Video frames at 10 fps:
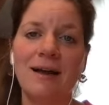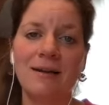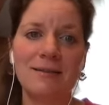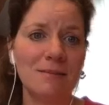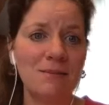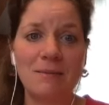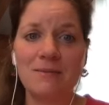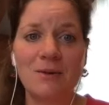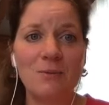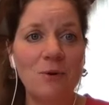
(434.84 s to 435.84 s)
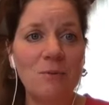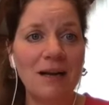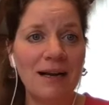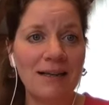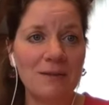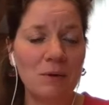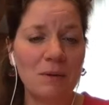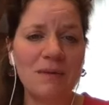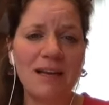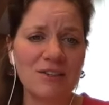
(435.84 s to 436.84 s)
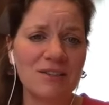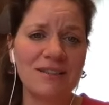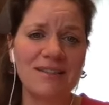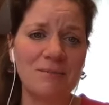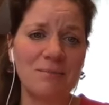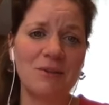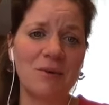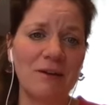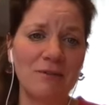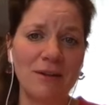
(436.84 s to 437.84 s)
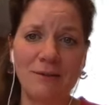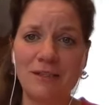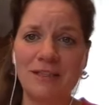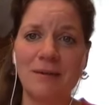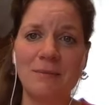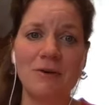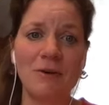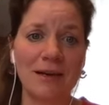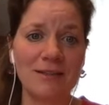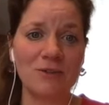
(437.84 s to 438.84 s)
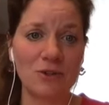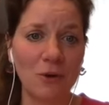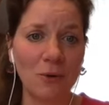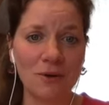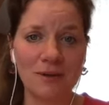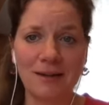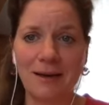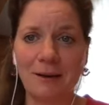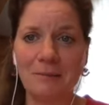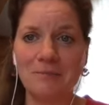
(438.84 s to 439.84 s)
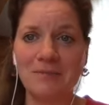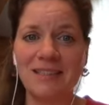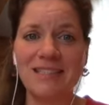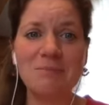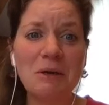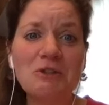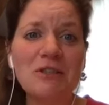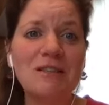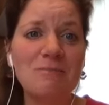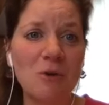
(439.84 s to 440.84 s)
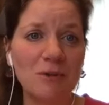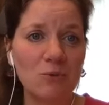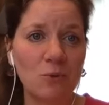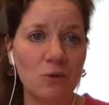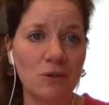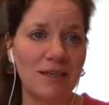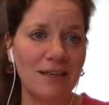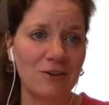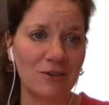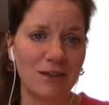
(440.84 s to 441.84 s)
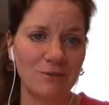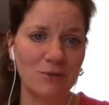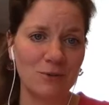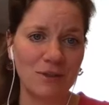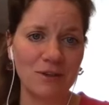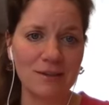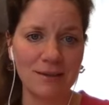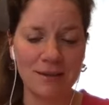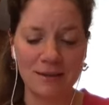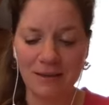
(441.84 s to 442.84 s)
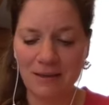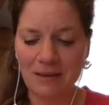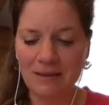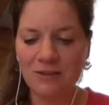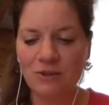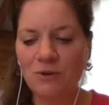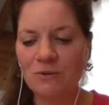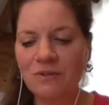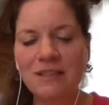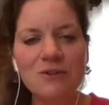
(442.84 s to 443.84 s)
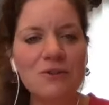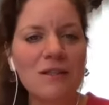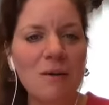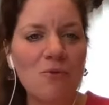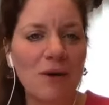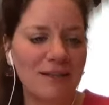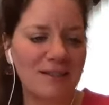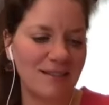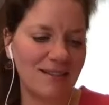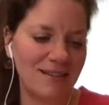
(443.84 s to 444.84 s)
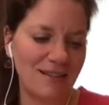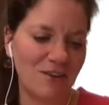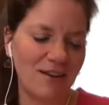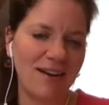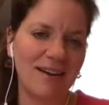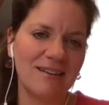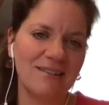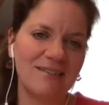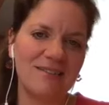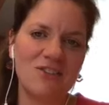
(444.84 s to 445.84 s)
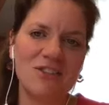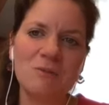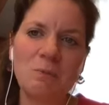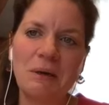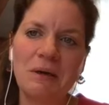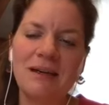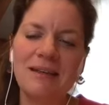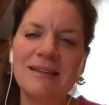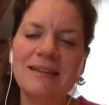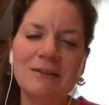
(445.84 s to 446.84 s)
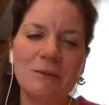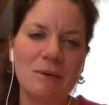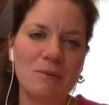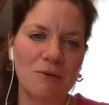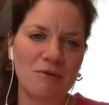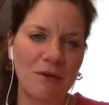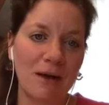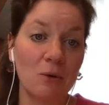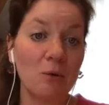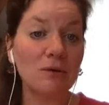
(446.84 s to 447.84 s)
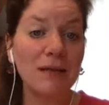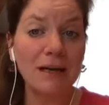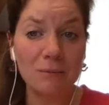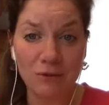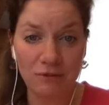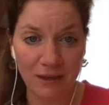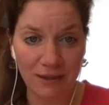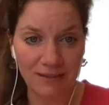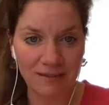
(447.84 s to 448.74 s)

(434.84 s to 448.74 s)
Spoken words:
Sometimes I roll my eyes, but I'm actually deeply grateful every time he cracks a joke, especially in the moments when we're taking ourselves too seriously. So these are some ways to consider how to just bring a little bit more fun, or a lot more fun,